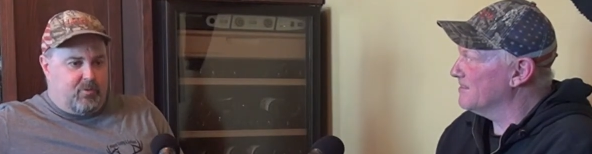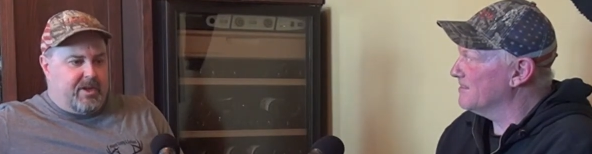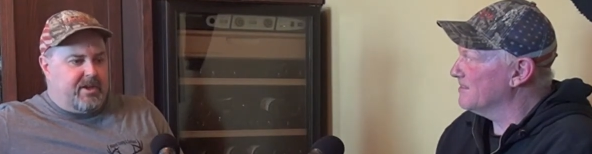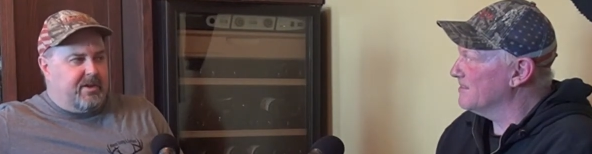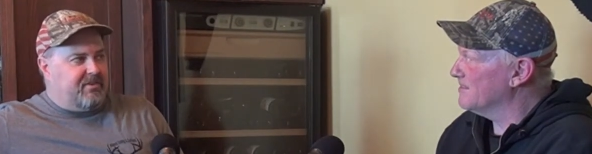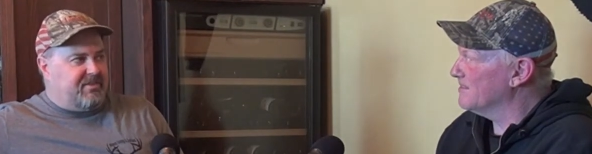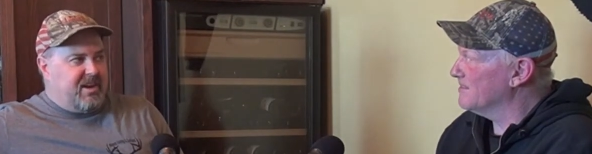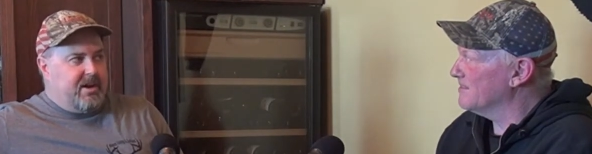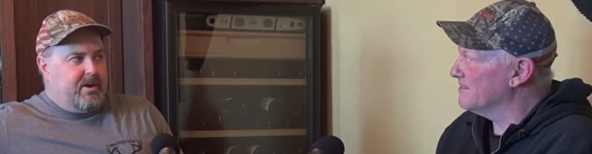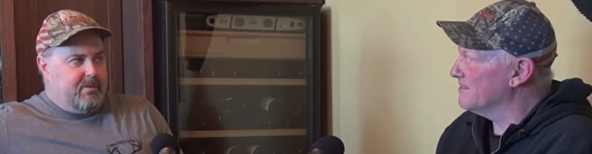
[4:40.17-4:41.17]
Speaker 1: we then
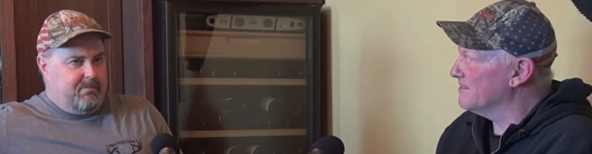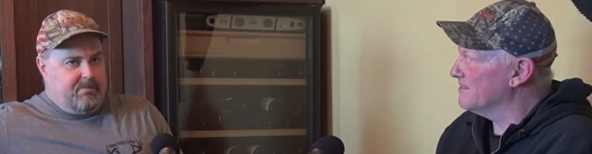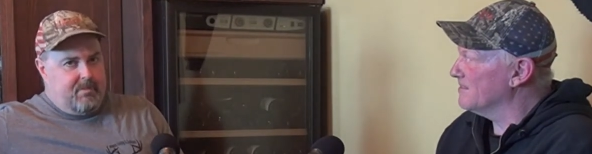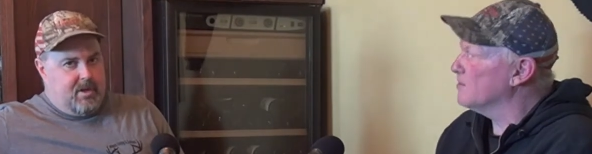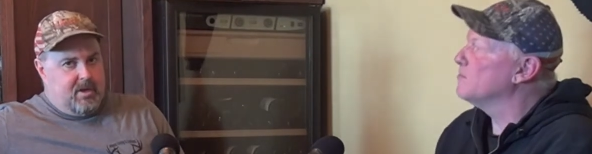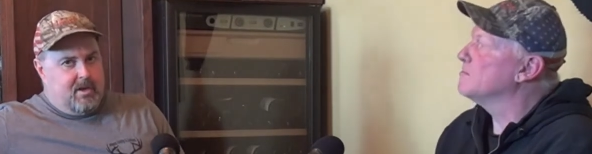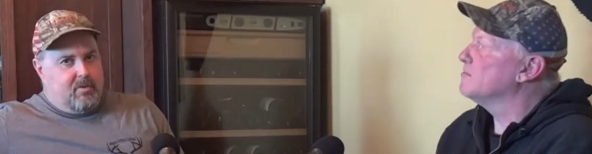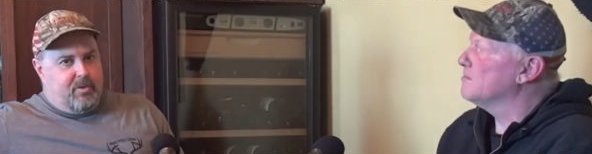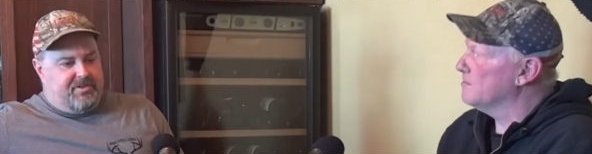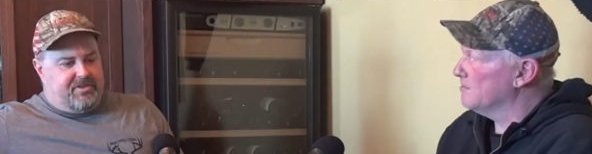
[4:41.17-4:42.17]
seeded them.
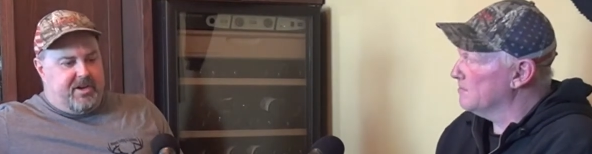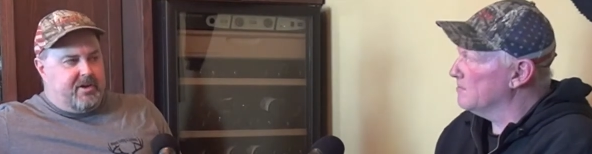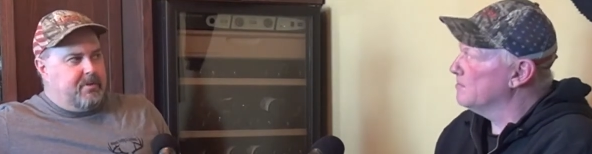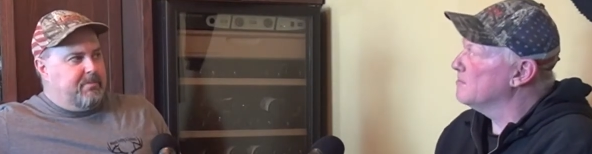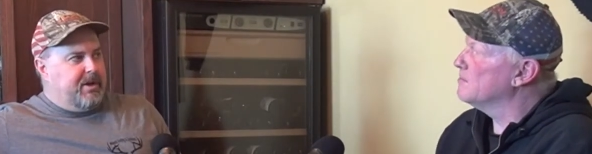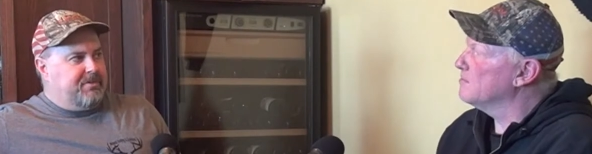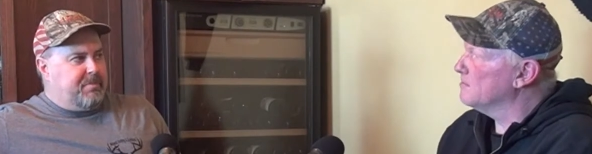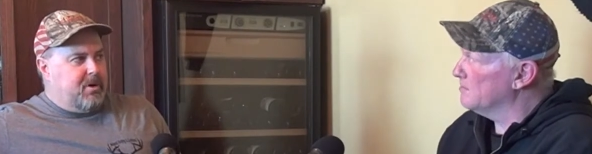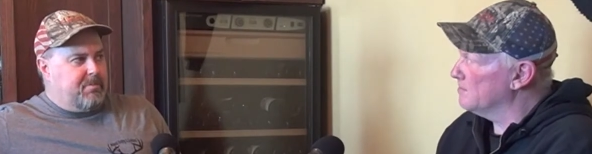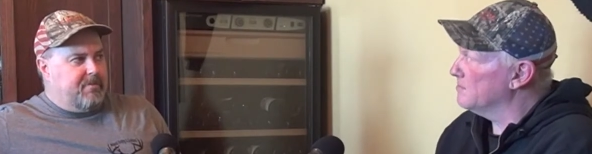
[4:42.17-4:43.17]
We seeded them based
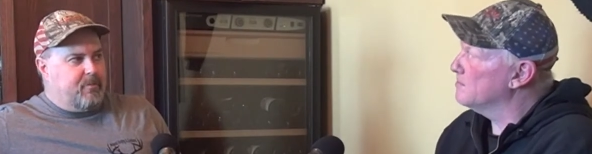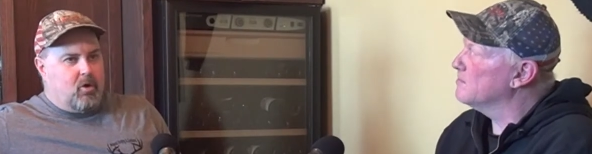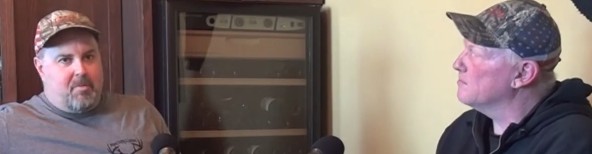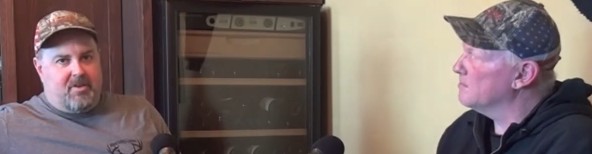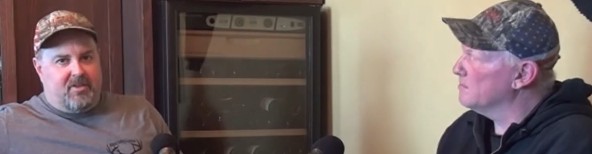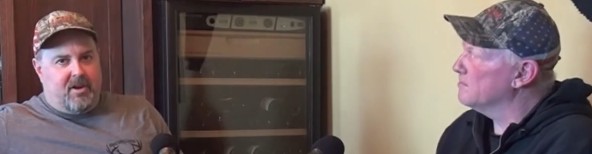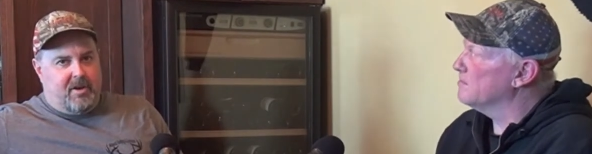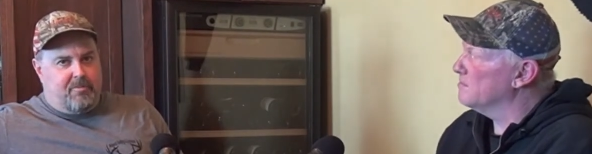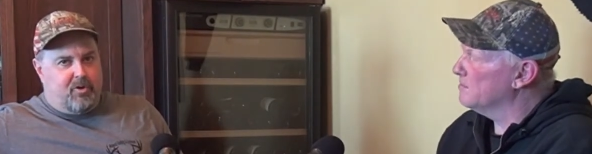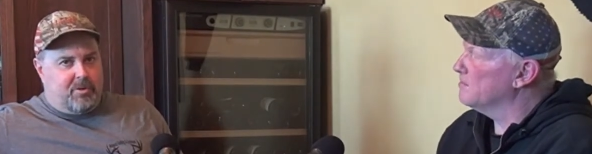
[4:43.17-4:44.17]
upon performance, and
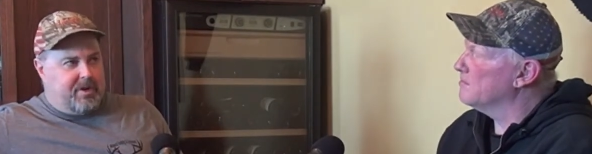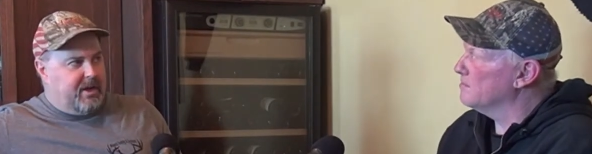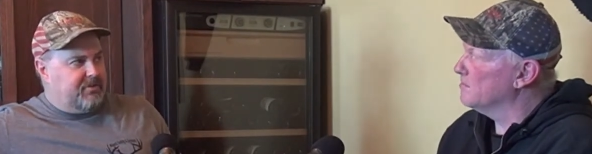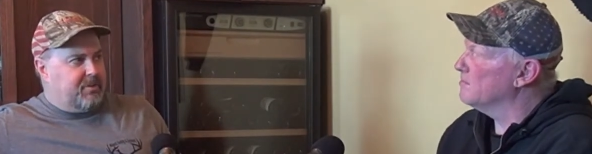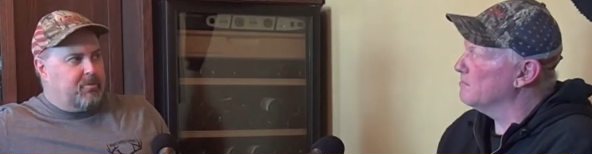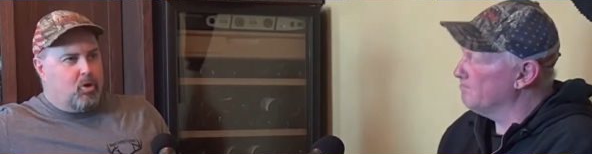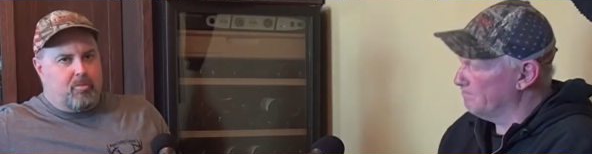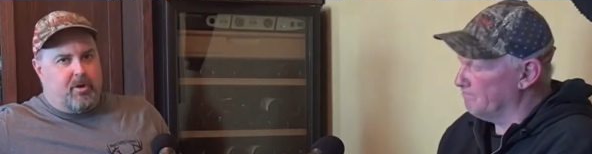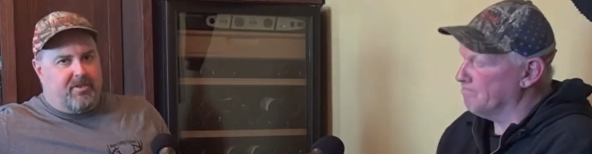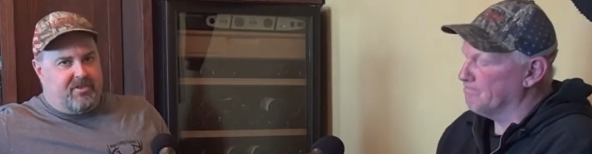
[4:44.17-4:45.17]
then put them against
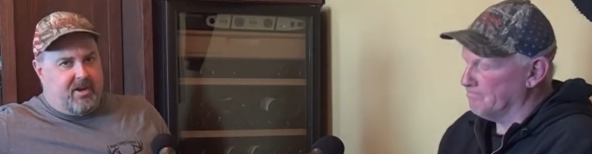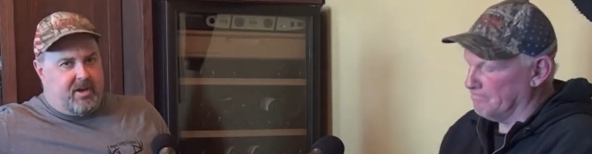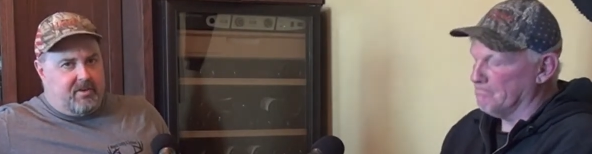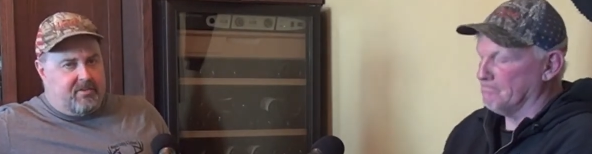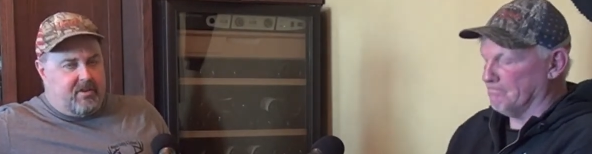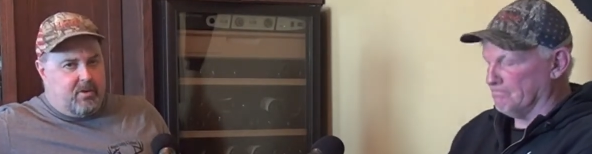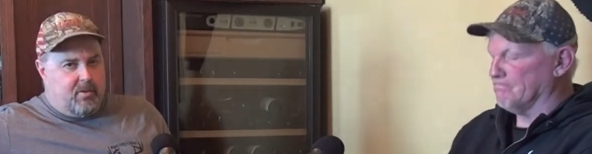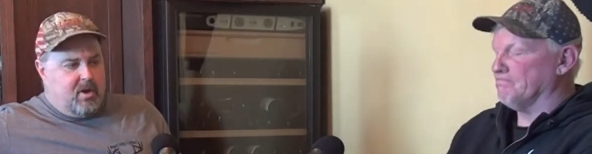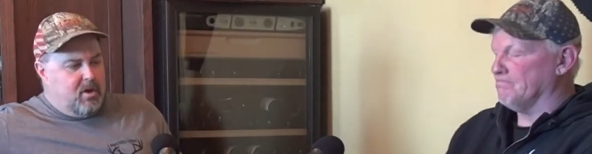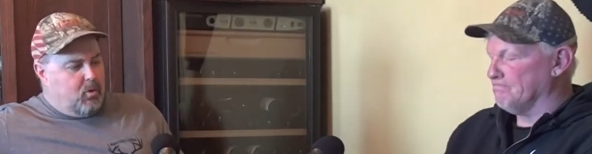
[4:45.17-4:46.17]
appropriate seeding.
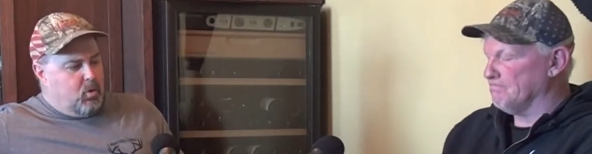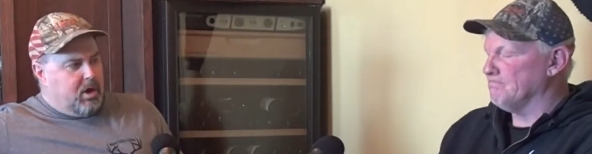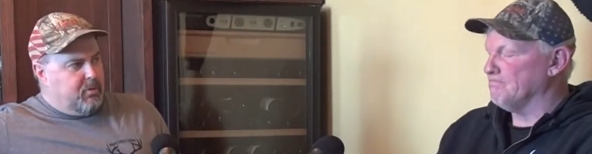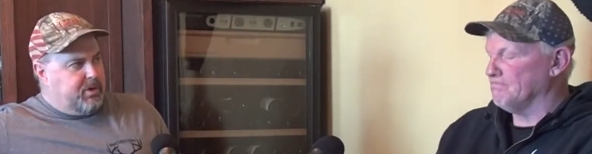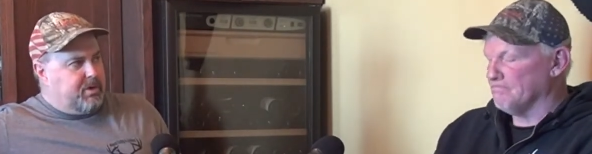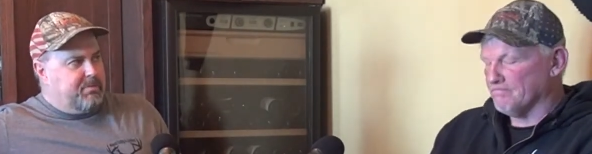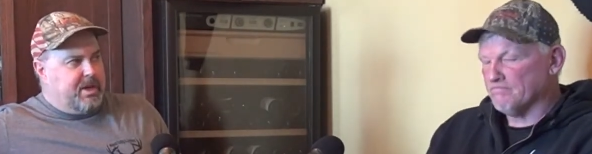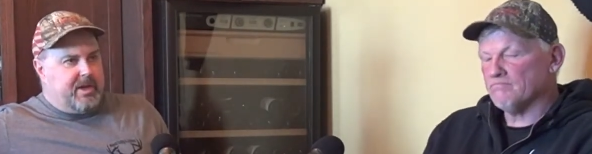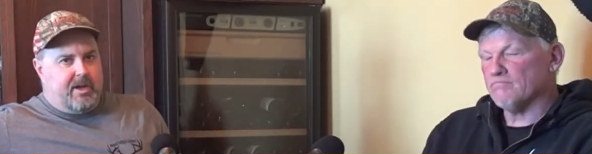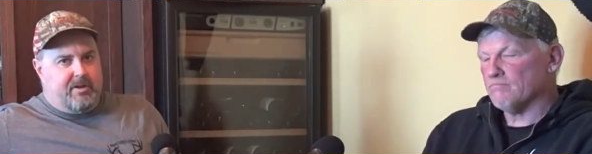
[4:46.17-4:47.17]
So 1 would
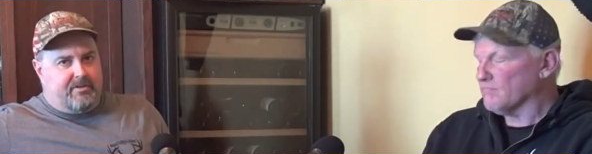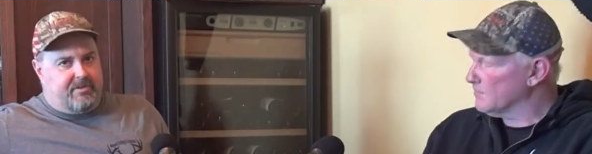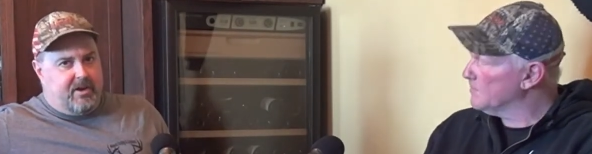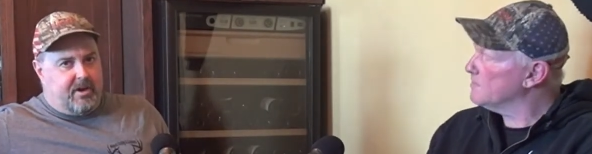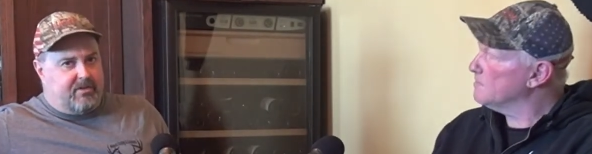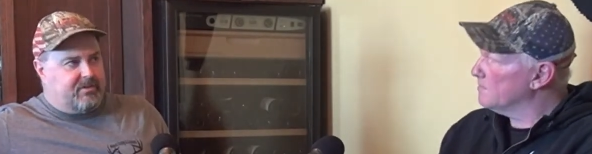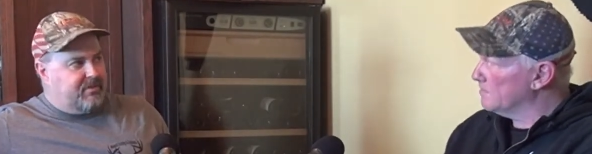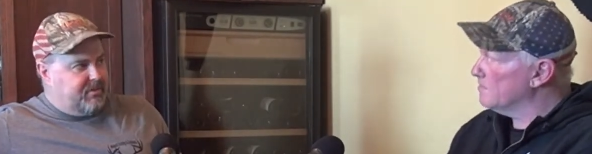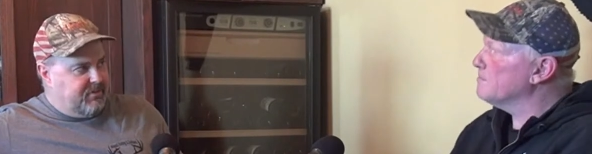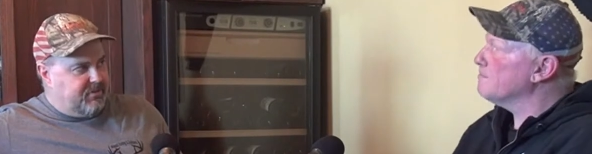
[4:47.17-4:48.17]
compete against 6, and